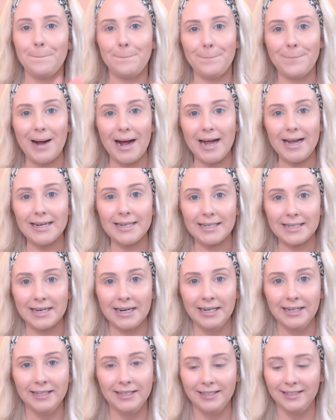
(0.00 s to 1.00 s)
but
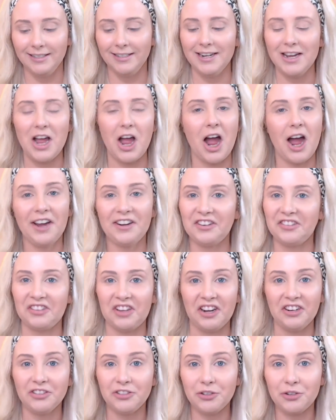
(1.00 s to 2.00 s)
I
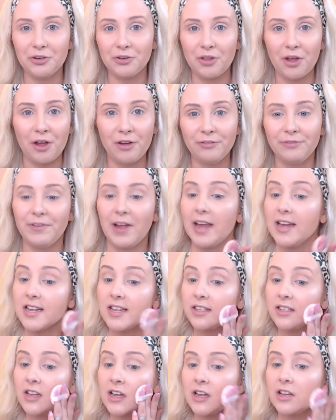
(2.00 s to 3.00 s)
decided to do the whole
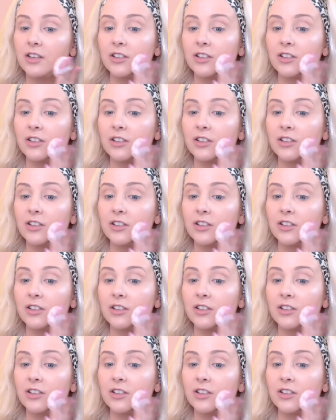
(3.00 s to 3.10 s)
face.